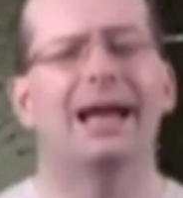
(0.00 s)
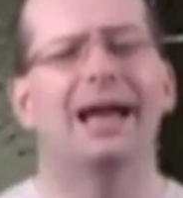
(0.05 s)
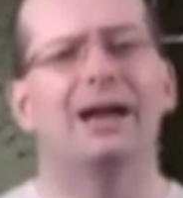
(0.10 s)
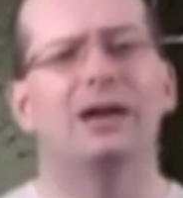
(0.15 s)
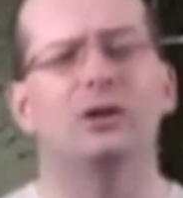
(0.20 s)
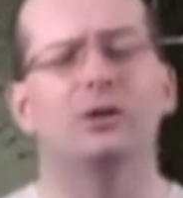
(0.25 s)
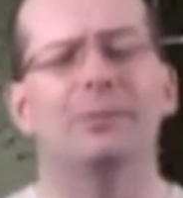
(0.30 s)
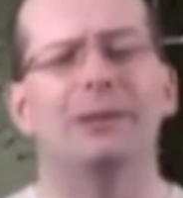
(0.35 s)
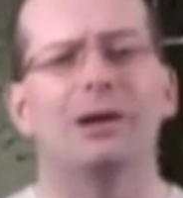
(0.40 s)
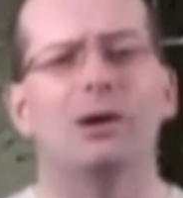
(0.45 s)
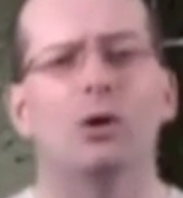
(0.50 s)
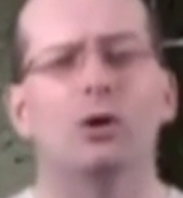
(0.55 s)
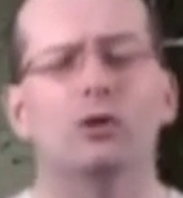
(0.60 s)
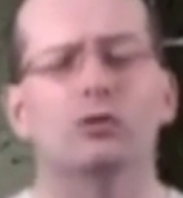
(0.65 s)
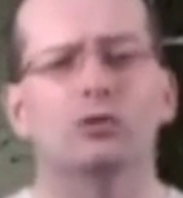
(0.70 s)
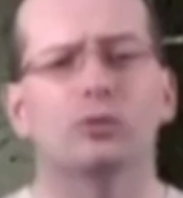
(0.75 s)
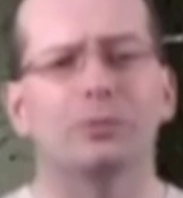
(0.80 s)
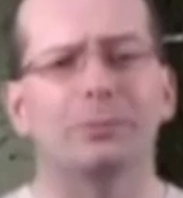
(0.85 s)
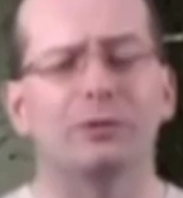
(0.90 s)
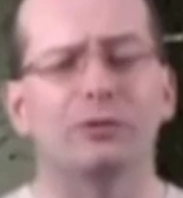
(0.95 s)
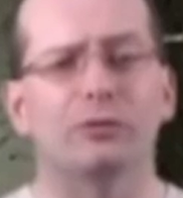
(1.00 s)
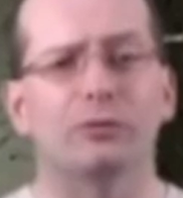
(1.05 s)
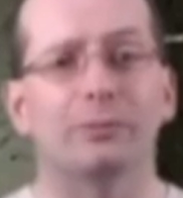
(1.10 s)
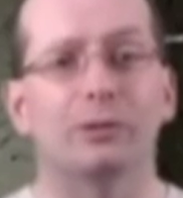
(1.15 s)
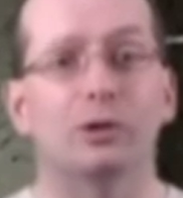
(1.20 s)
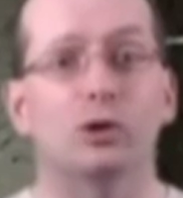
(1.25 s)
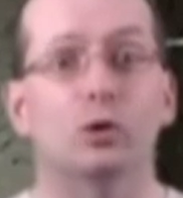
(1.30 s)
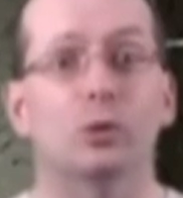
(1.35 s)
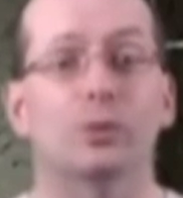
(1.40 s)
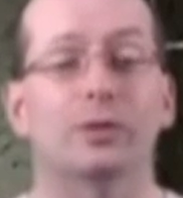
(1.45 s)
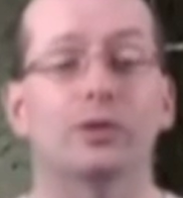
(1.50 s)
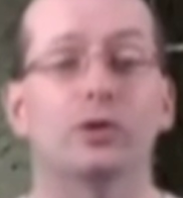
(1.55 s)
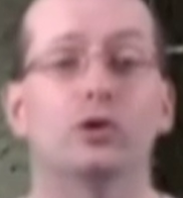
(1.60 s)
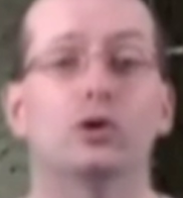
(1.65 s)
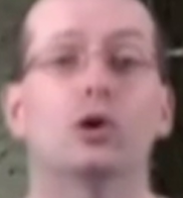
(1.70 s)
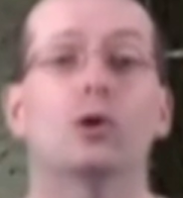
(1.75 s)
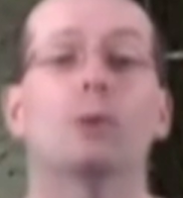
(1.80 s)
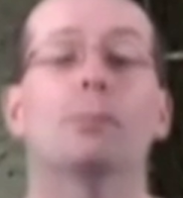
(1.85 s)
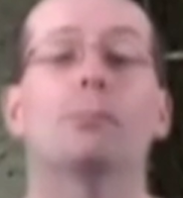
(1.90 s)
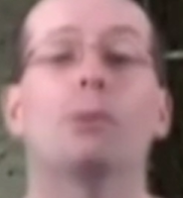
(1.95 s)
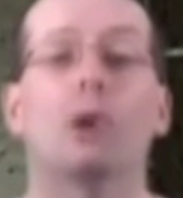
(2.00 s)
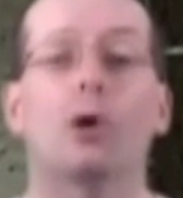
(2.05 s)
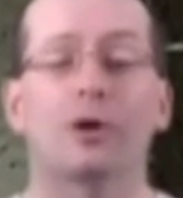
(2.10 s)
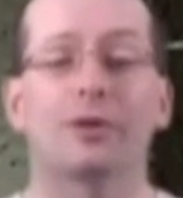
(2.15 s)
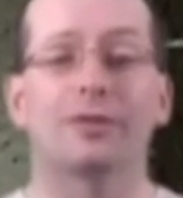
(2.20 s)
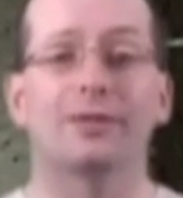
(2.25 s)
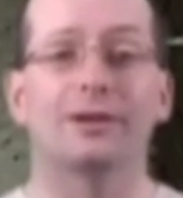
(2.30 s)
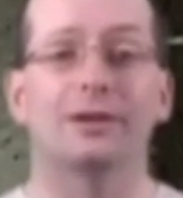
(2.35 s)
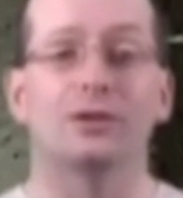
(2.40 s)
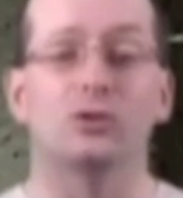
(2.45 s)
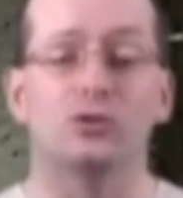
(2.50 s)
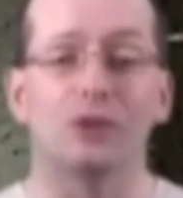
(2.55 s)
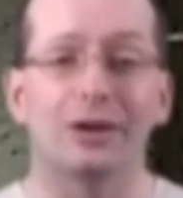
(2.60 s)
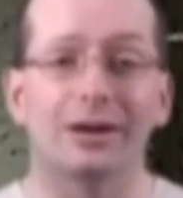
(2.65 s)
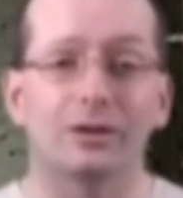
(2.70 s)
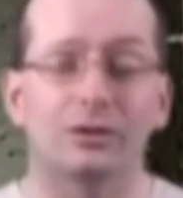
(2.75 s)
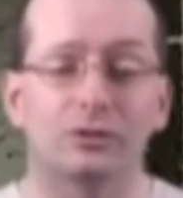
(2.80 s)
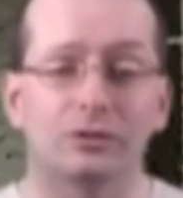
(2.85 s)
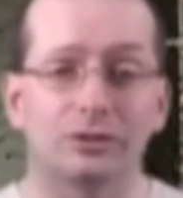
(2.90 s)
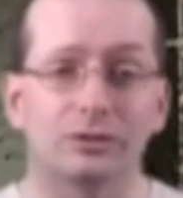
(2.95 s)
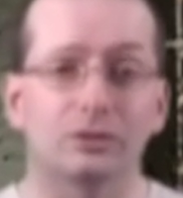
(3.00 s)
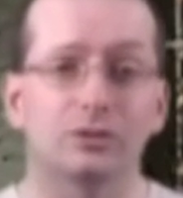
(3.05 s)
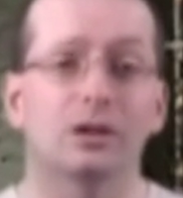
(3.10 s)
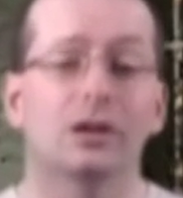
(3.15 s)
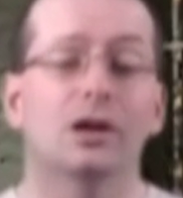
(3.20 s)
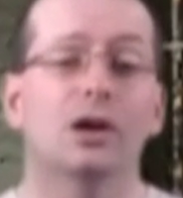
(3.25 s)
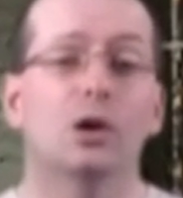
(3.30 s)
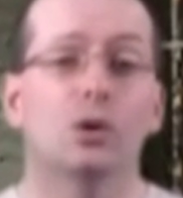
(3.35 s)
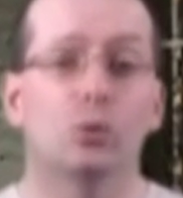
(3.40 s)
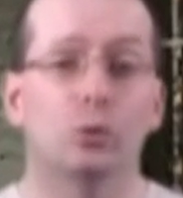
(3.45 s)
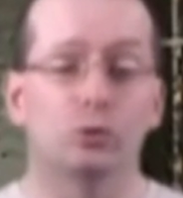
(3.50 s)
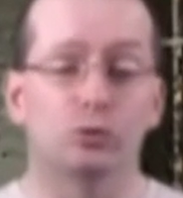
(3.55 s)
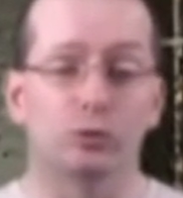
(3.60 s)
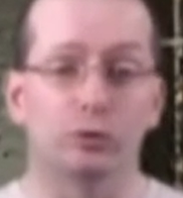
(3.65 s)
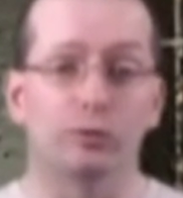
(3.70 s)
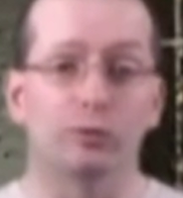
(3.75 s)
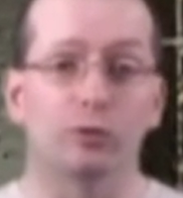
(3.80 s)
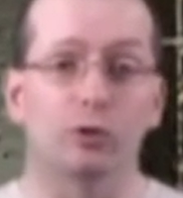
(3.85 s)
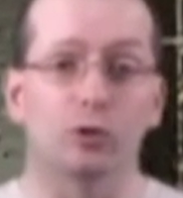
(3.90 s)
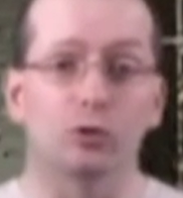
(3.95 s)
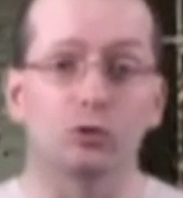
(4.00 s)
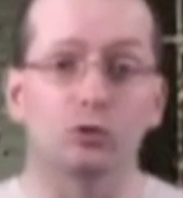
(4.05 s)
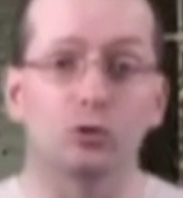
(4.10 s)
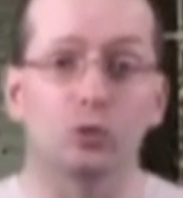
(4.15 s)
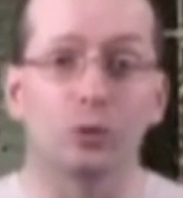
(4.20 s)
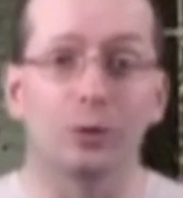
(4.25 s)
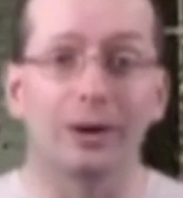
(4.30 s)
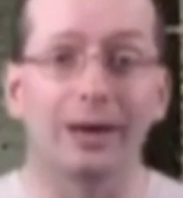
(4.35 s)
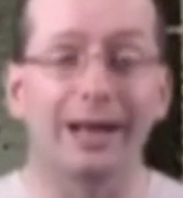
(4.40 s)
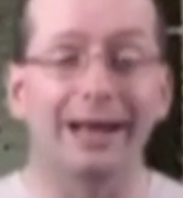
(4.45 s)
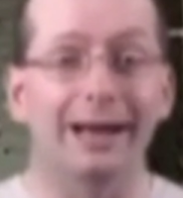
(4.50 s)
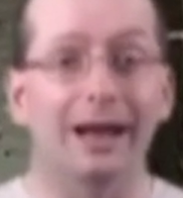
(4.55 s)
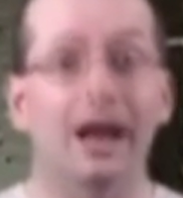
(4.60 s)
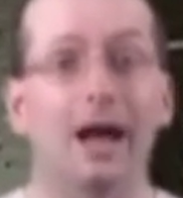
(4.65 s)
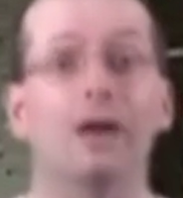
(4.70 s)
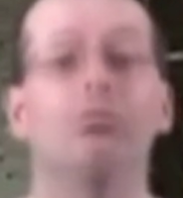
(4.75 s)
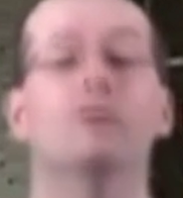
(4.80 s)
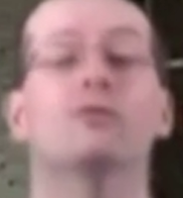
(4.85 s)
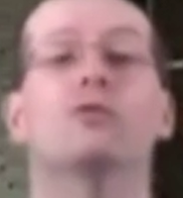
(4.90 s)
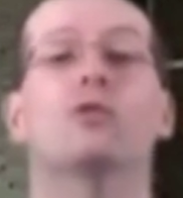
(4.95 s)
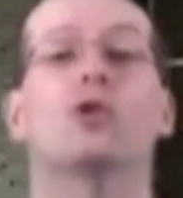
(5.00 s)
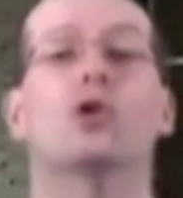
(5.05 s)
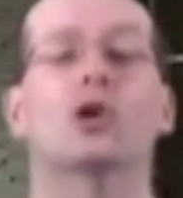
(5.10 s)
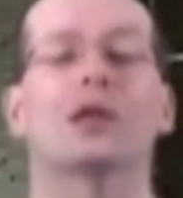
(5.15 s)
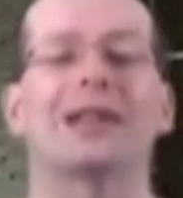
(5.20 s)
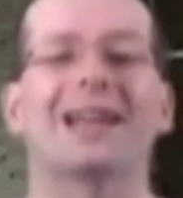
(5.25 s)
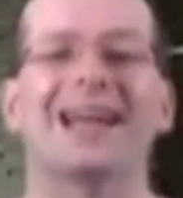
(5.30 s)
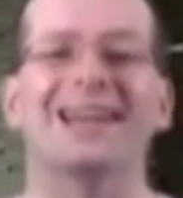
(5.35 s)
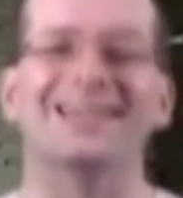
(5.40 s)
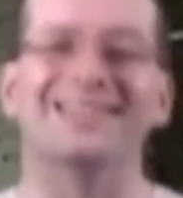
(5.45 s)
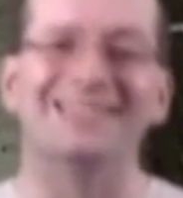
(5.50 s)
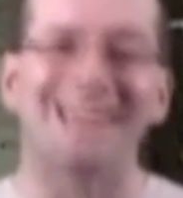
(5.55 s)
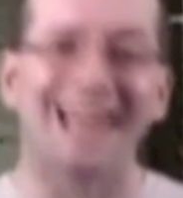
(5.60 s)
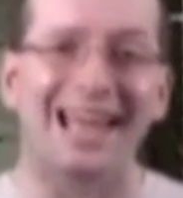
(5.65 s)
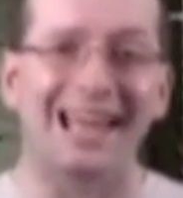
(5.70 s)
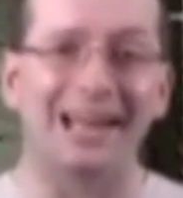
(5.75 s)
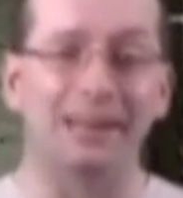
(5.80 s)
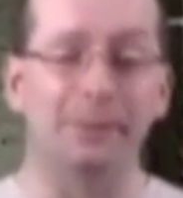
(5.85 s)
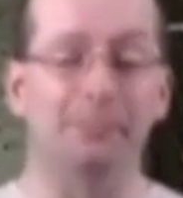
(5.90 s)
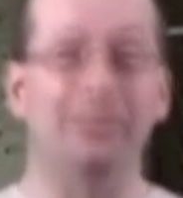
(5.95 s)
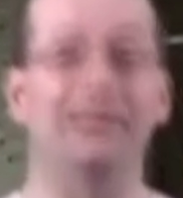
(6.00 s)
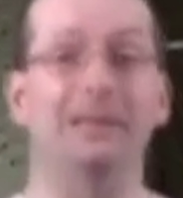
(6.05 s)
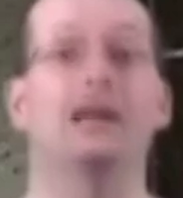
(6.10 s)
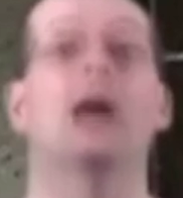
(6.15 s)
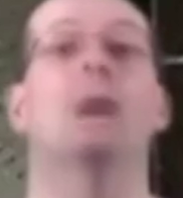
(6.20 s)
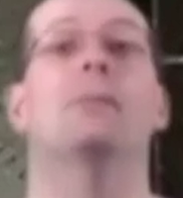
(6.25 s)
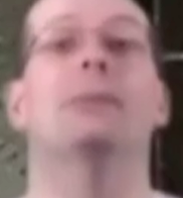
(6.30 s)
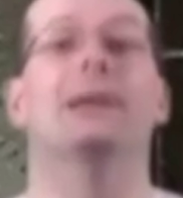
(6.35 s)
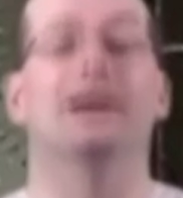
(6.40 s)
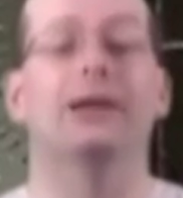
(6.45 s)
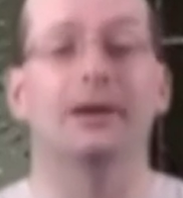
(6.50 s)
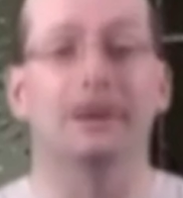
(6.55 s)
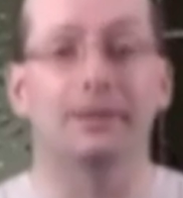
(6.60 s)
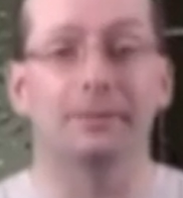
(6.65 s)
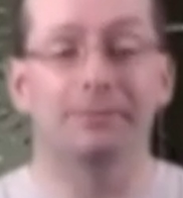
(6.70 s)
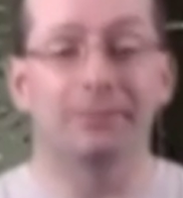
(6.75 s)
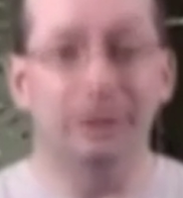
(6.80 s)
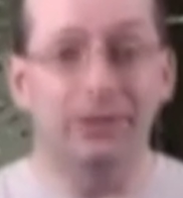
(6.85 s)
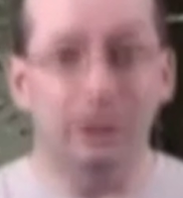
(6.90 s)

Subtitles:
And you may also be familiar with the term parthenogenesis, which refers to an unfertilized egg becoming